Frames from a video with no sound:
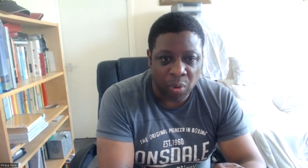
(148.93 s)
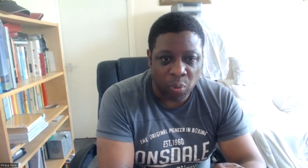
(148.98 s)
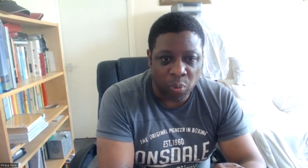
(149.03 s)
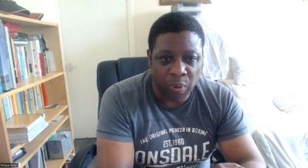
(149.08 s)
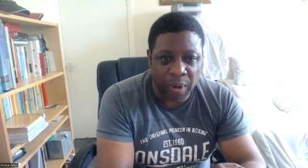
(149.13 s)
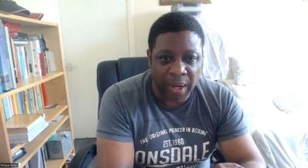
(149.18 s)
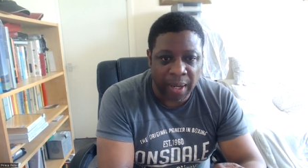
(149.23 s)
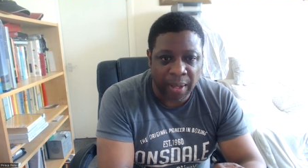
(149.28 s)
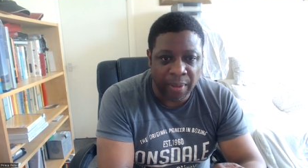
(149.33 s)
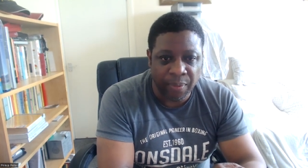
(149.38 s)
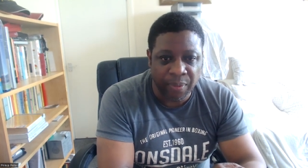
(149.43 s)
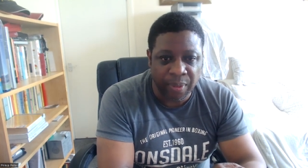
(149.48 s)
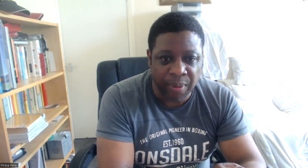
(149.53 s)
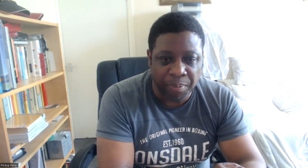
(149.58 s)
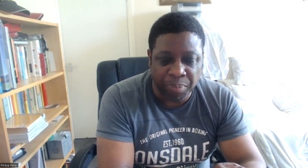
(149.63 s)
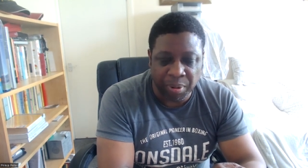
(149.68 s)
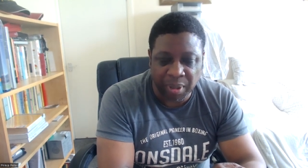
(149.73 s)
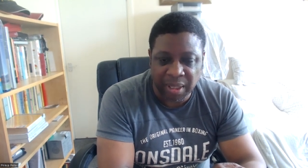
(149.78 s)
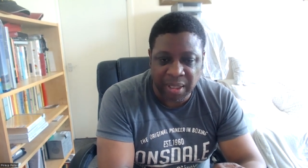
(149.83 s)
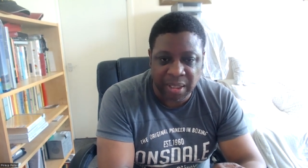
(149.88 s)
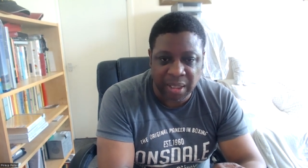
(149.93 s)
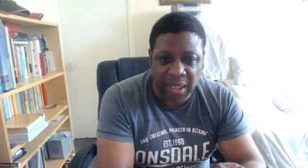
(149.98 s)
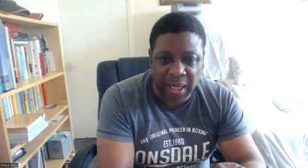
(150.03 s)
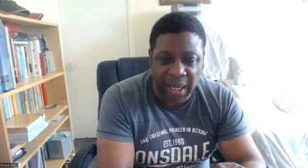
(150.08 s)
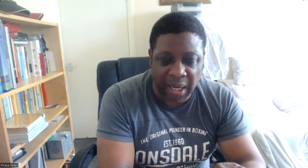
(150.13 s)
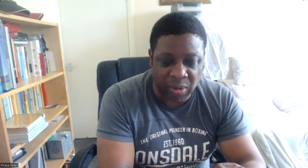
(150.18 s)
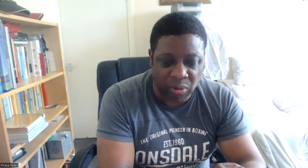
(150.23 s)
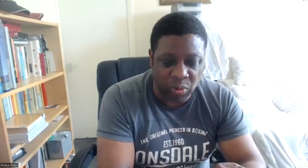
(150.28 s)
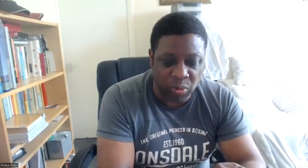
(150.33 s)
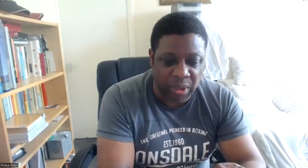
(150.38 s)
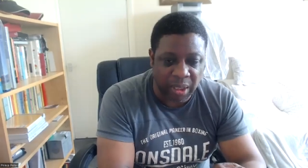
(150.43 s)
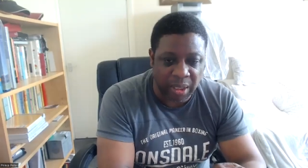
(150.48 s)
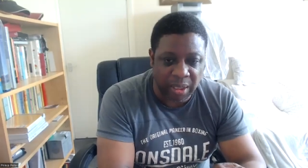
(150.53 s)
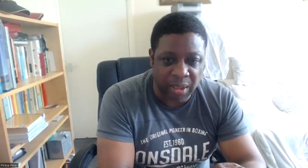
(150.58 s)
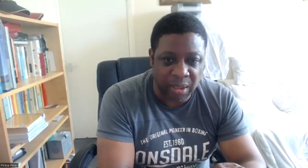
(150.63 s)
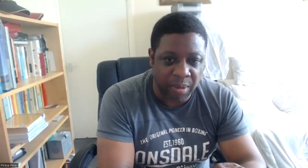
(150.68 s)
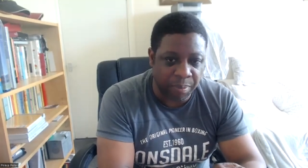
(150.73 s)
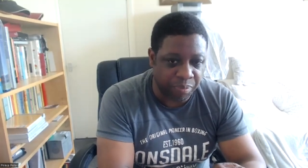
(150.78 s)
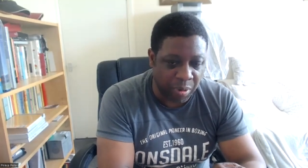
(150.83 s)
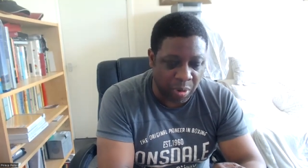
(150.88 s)
where the police kettled
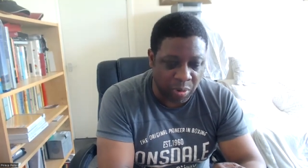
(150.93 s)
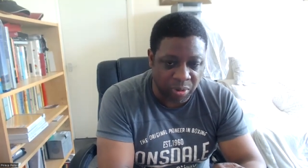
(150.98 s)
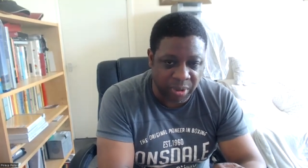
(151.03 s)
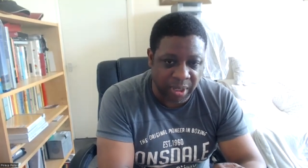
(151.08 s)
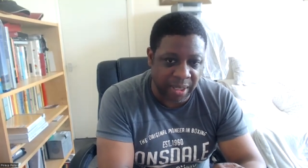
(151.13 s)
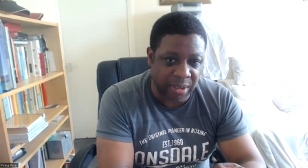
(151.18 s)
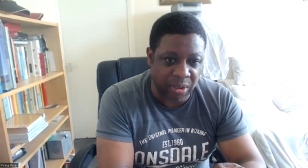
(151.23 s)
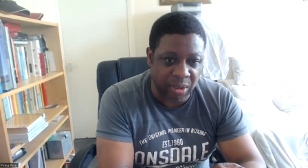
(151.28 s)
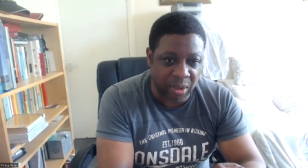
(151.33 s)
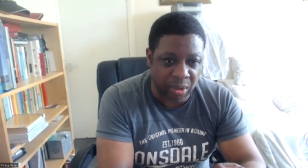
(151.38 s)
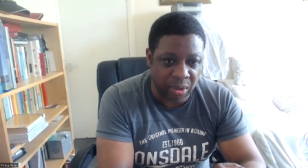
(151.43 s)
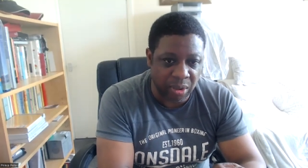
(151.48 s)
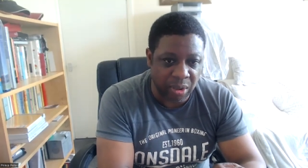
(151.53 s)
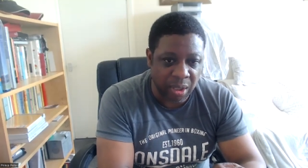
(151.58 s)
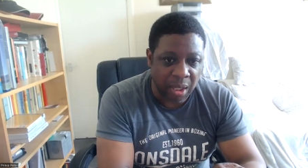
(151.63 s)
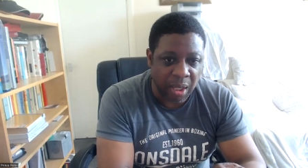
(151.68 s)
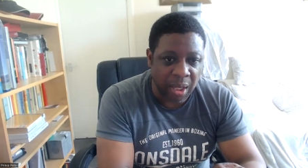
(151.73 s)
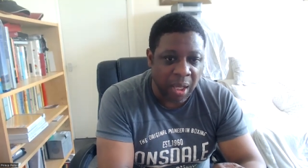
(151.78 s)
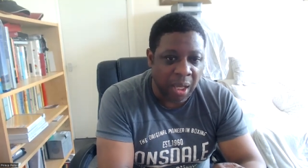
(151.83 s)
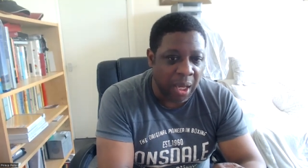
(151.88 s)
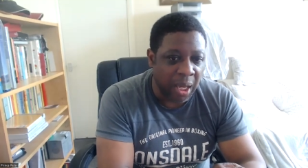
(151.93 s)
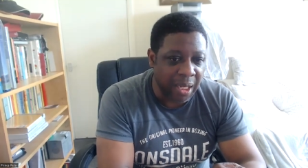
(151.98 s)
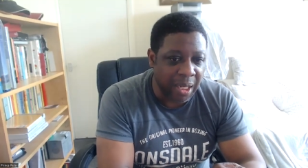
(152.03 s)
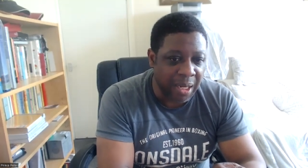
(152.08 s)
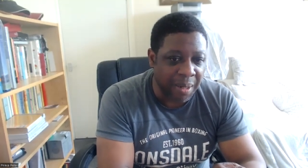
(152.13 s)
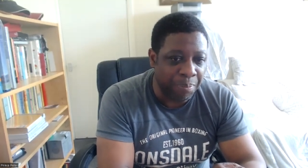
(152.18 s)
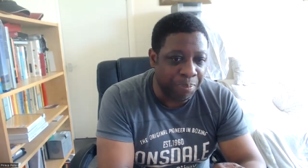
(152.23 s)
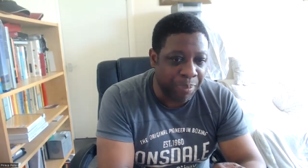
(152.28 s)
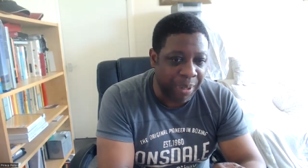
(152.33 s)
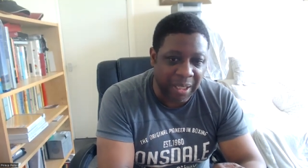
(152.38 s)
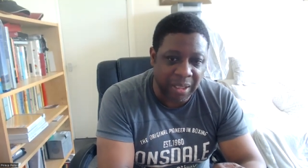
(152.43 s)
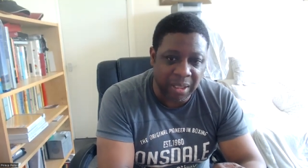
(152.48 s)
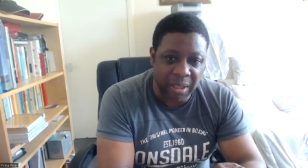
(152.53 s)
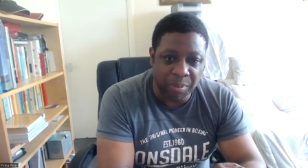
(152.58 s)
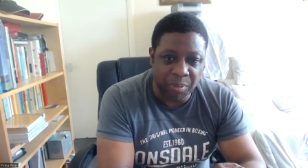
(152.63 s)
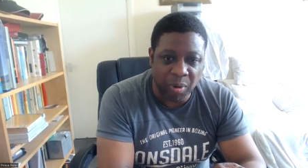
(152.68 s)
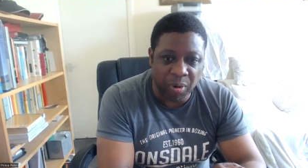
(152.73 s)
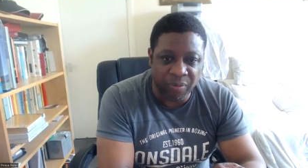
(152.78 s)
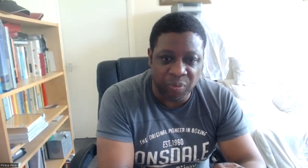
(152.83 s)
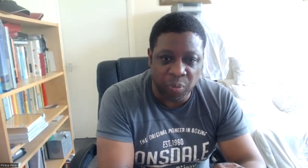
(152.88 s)
in the protesters and then picked
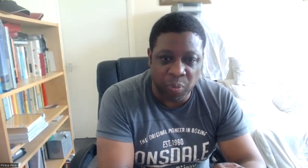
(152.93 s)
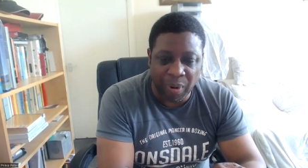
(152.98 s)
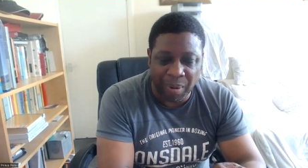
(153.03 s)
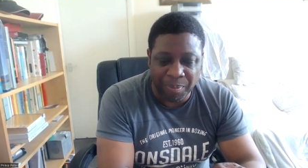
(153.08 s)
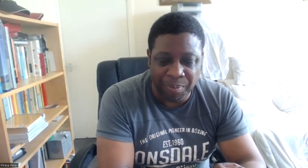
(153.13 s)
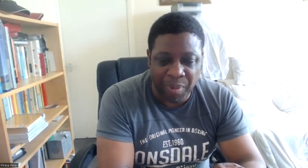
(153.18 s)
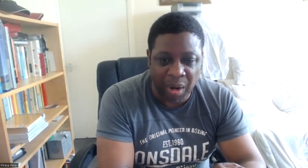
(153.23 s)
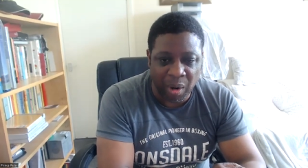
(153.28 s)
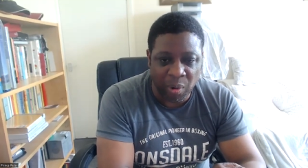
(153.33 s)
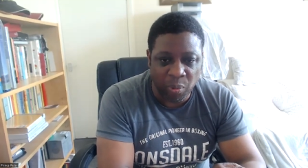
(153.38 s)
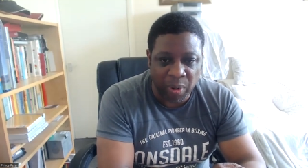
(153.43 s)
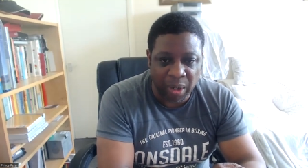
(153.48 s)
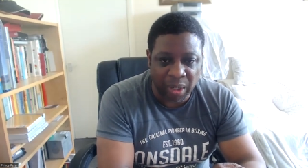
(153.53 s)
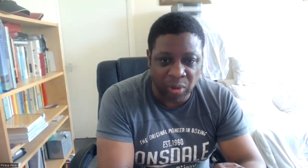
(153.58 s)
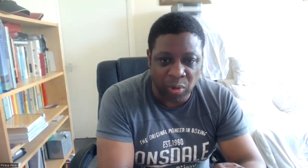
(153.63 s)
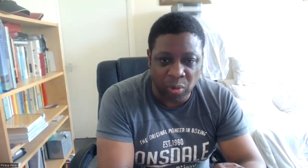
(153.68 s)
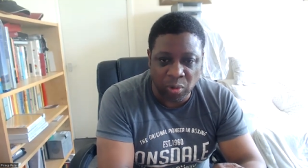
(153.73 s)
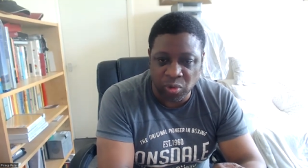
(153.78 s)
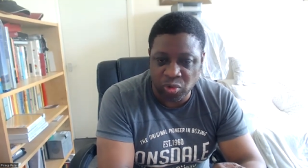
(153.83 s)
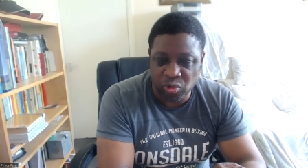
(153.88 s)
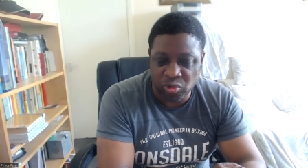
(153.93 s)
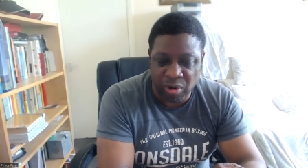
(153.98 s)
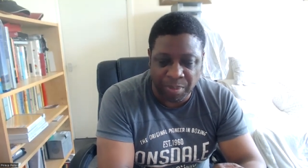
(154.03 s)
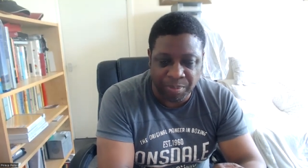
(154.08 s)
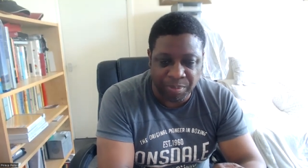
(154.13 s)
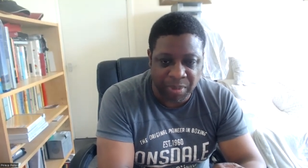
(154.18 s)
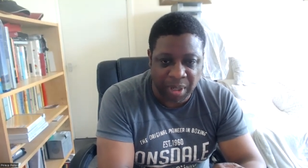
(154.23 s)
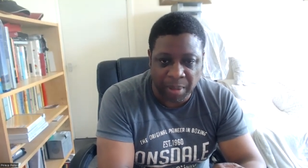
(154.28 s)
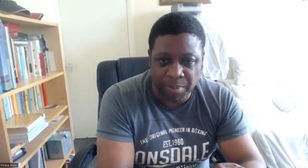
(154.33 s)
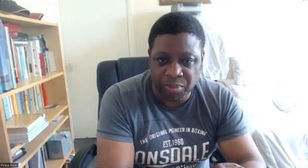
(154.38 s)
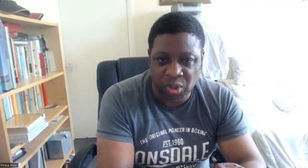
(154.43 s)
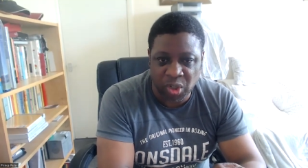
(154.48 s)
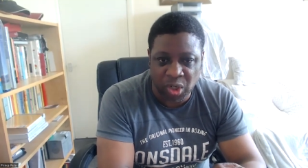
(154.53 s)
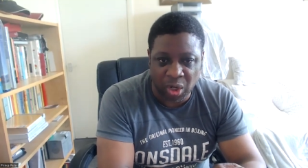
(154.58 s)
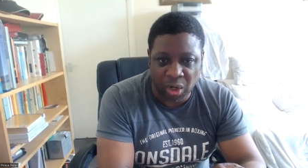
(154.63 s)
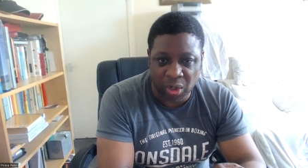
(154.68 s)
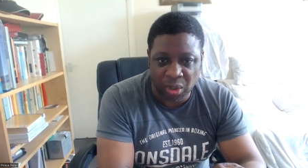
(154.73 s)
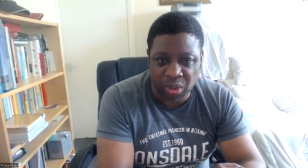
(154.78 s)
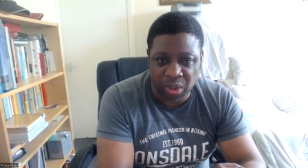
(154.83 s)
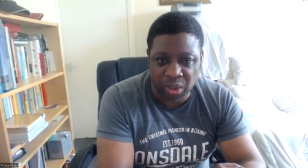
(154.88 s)
them off one by one on trumped up
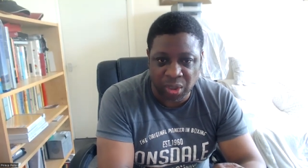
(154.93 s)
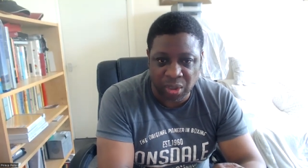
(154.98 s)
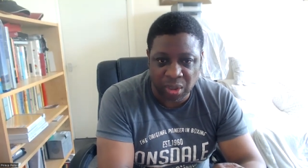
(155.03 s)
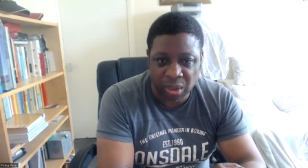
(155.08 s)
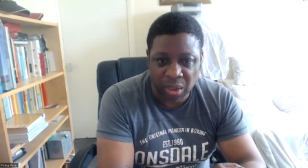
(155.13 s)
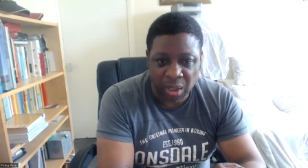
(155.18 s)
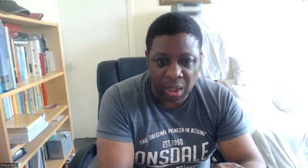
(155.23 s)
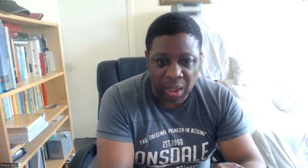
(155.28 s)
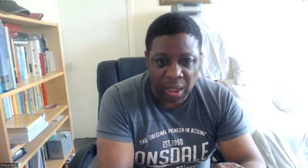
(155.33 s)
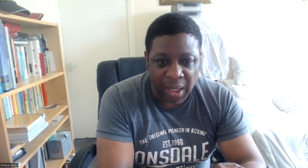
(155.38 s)
charges.